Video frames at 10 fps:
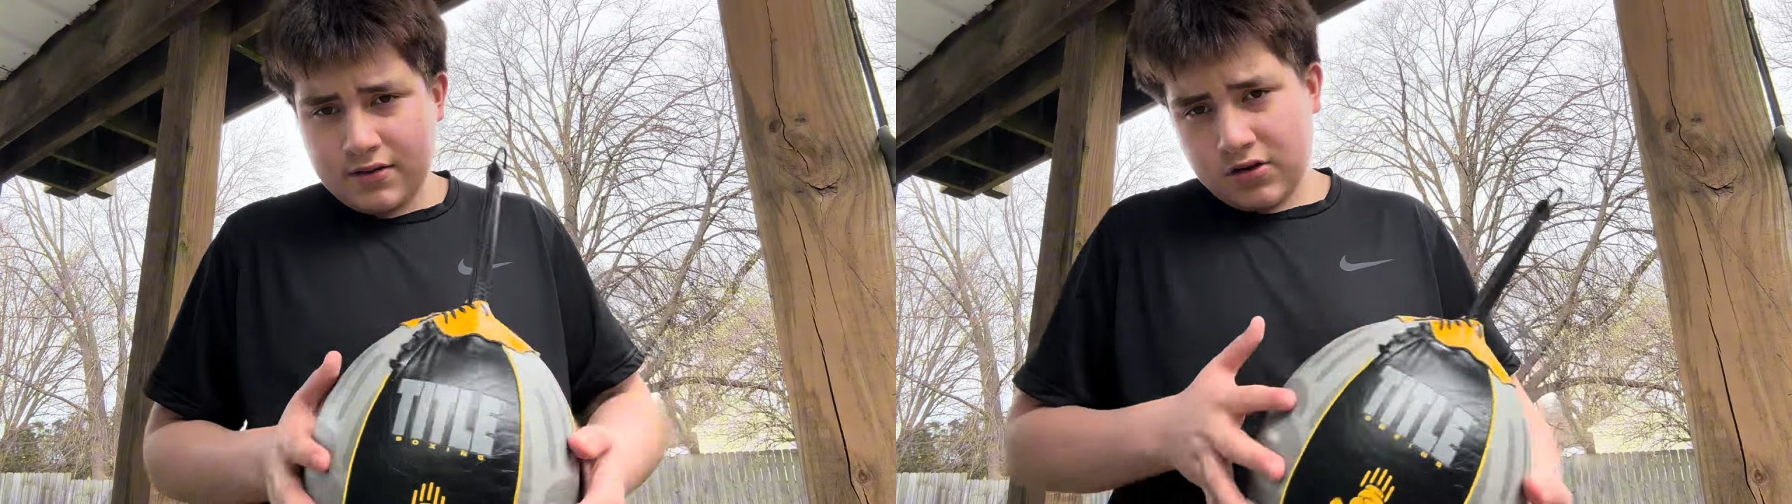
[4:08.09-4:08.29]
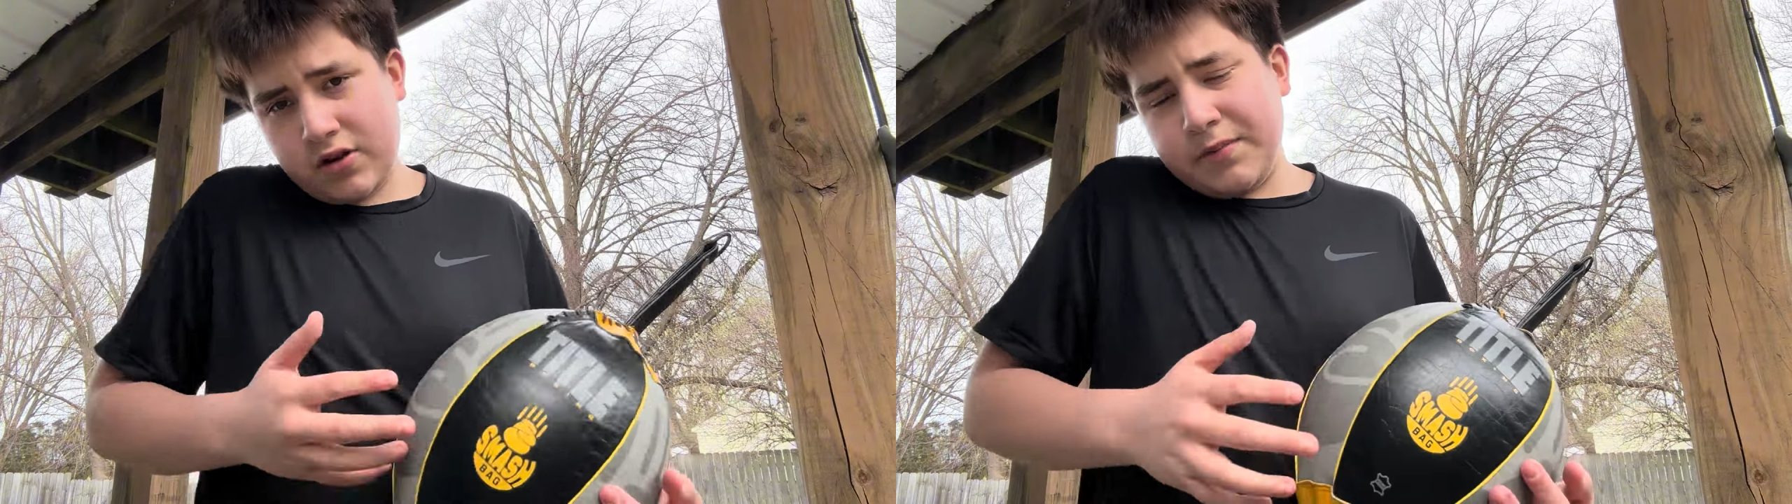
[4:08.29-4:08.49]

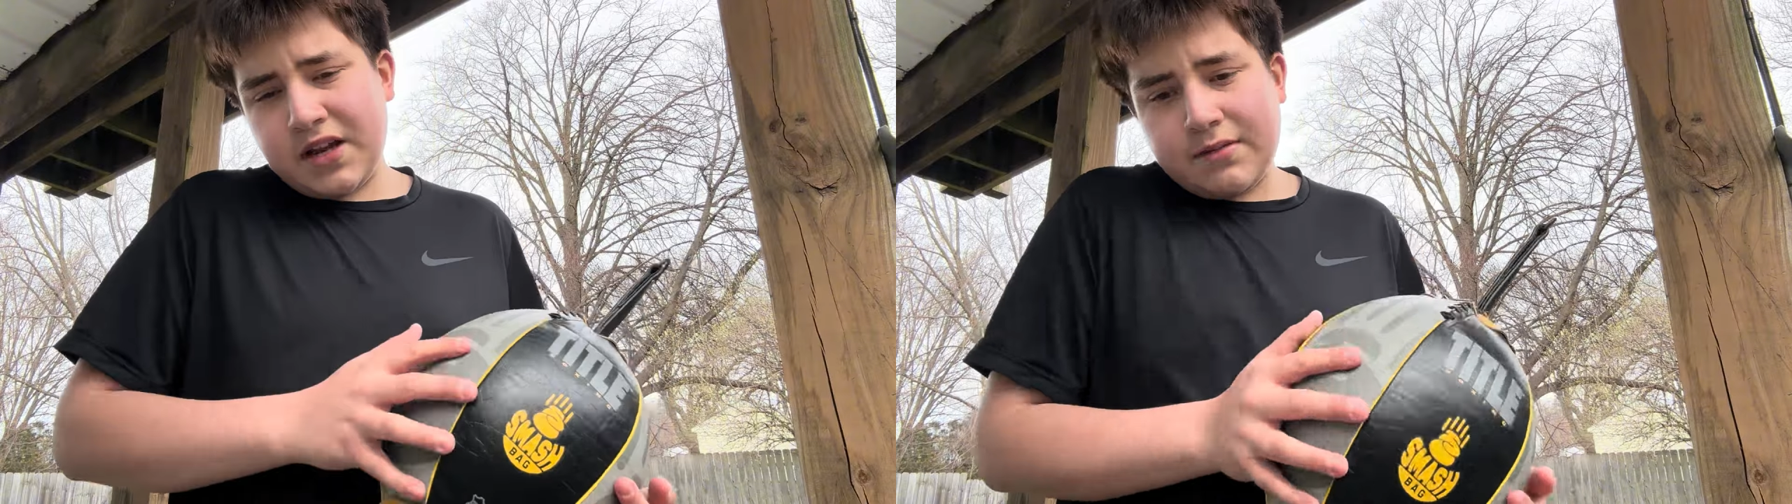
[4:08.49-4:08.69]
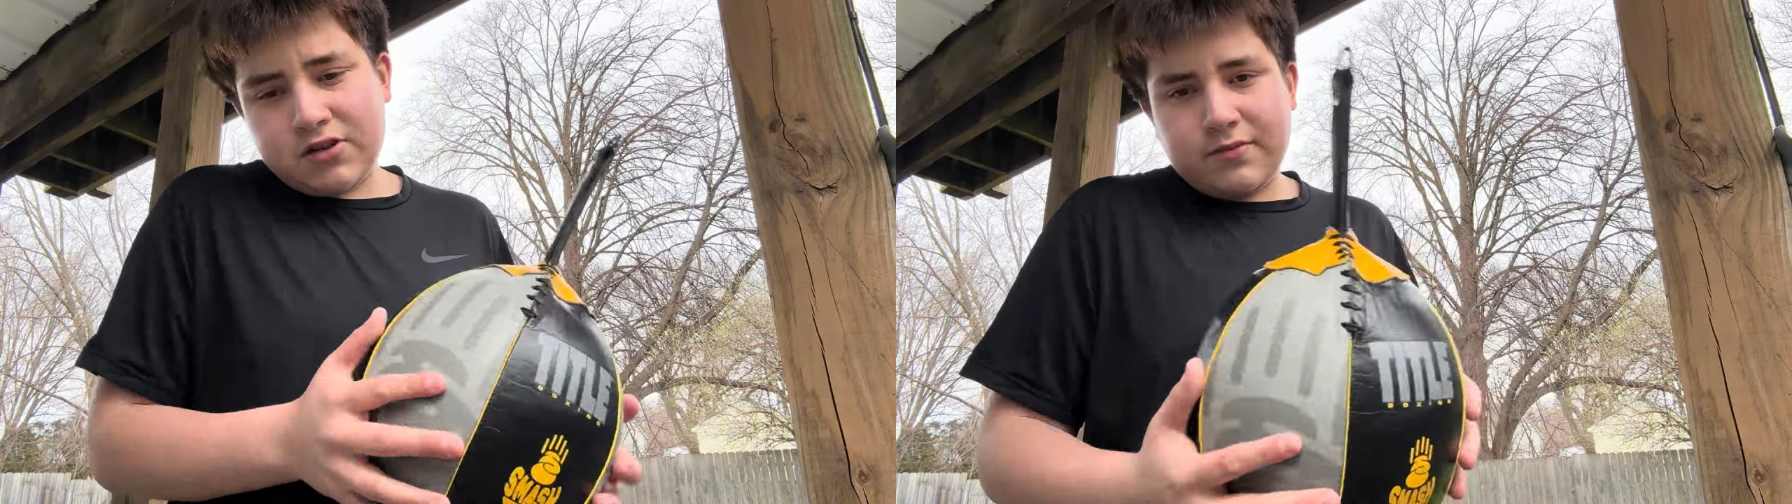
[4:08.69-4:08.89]

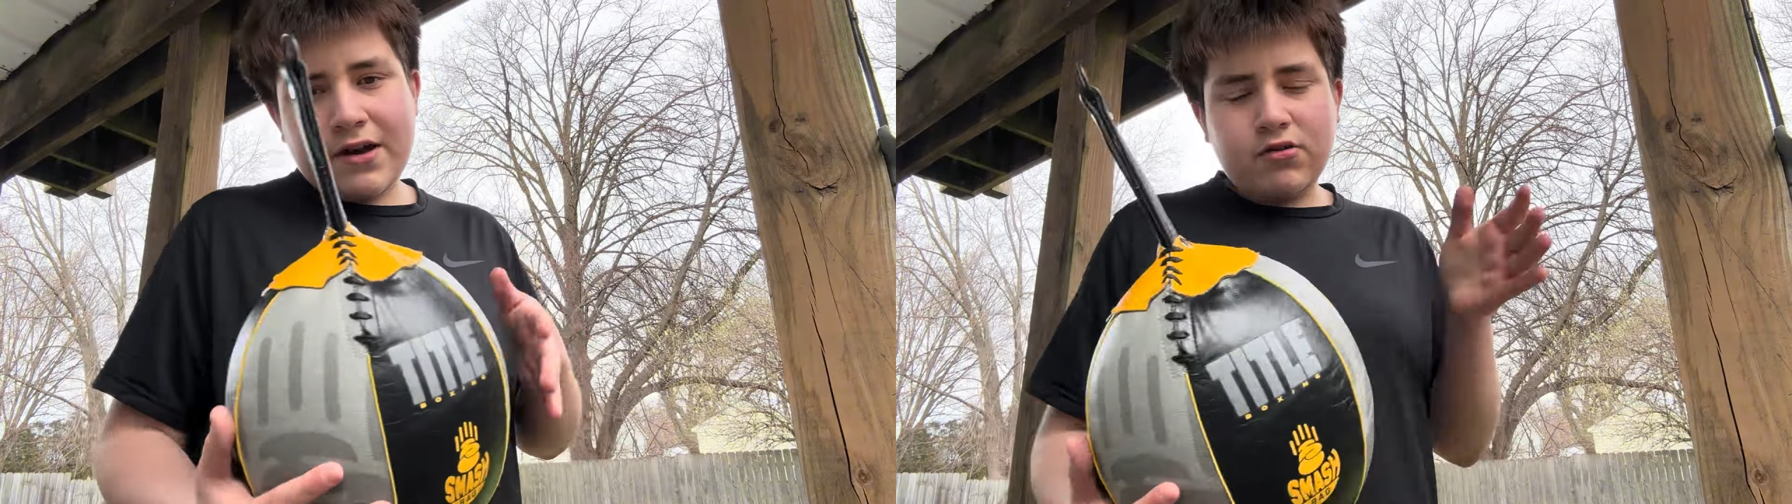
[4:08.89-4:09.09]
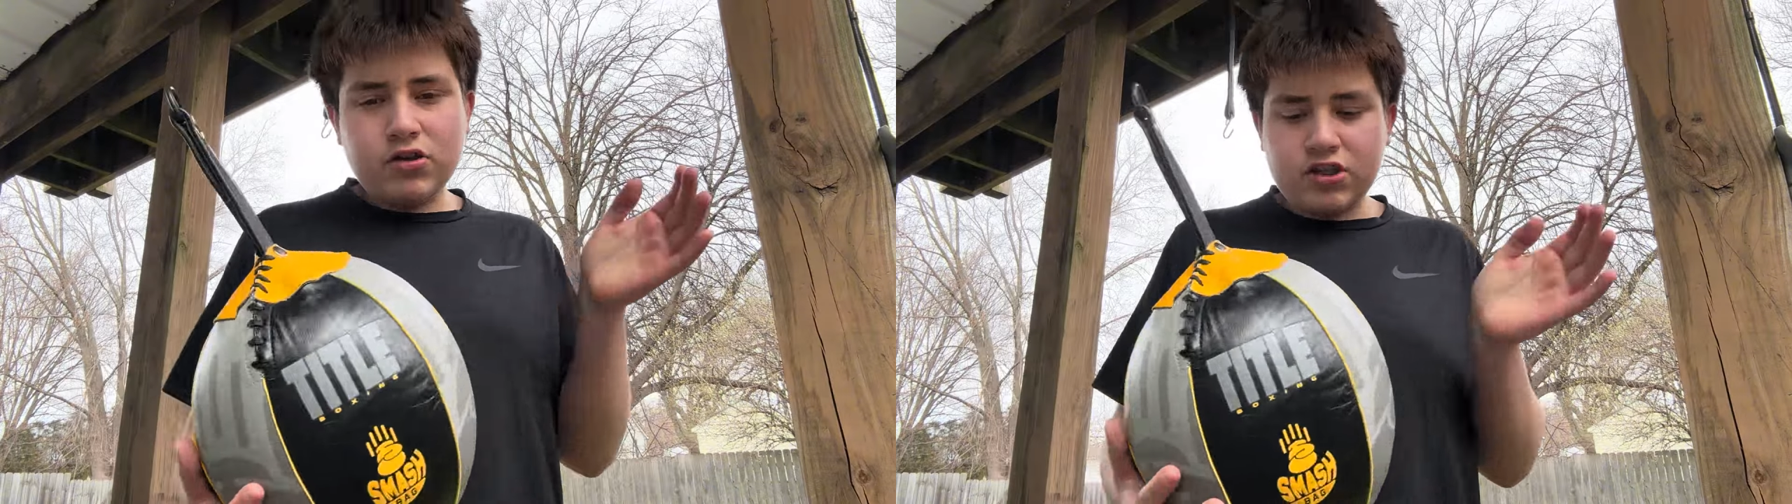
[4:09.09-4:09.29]
sometimes to my
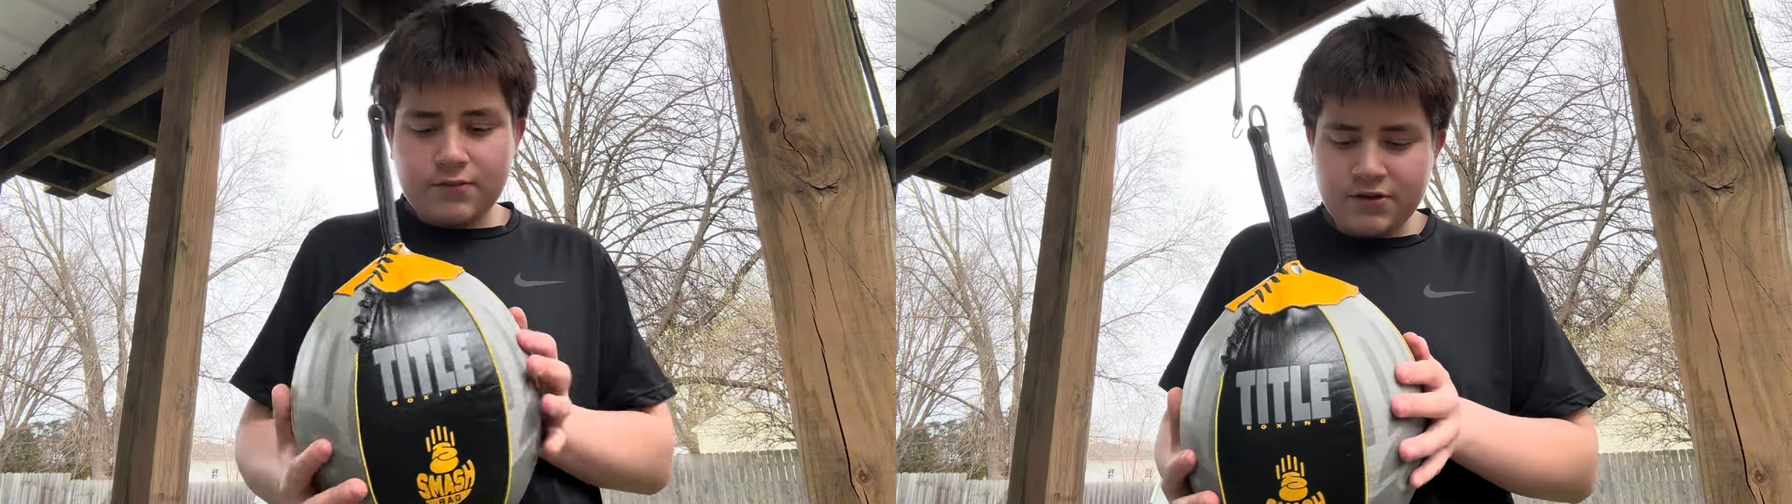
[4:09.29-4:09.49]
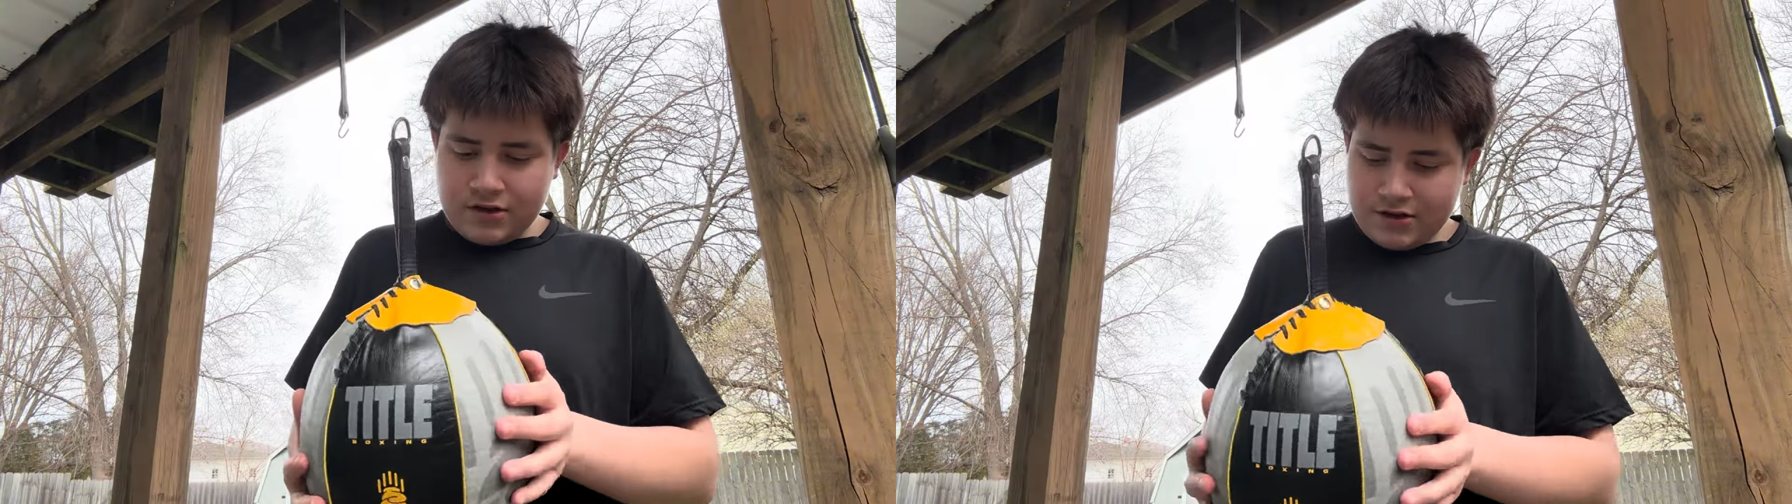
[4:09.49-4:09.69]
old gym.